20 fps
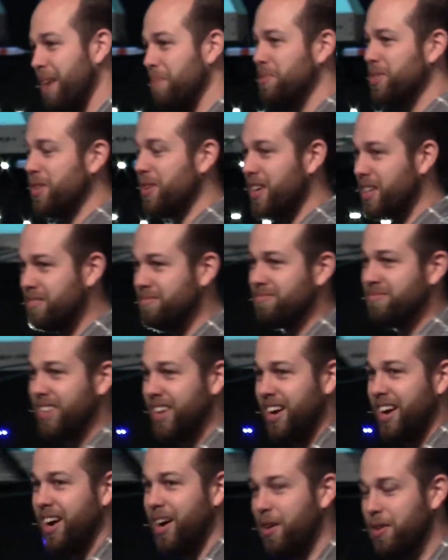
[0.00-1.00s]
I'm
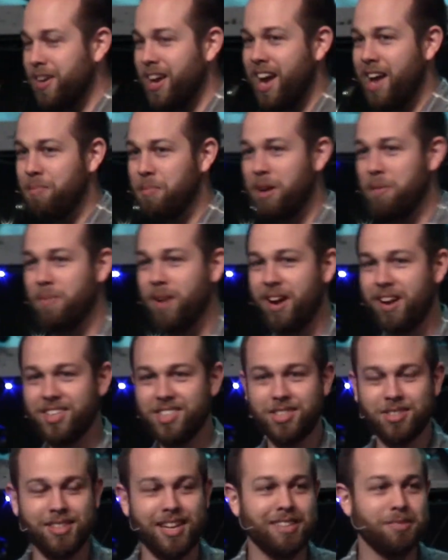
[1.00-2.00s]
doing okay in my
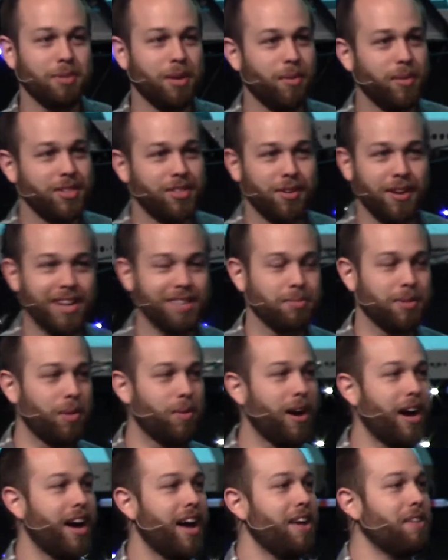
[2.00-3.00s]
marriage. Just don't ask
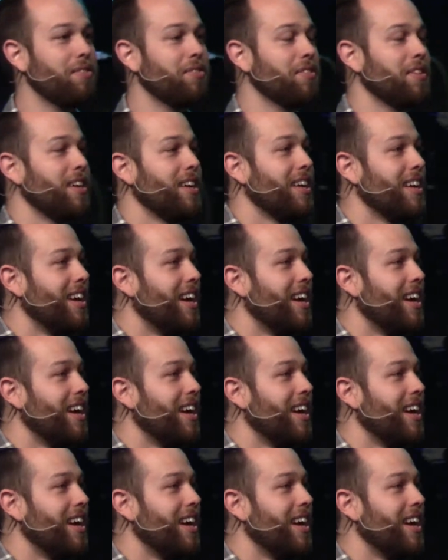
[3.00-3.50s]
my wife.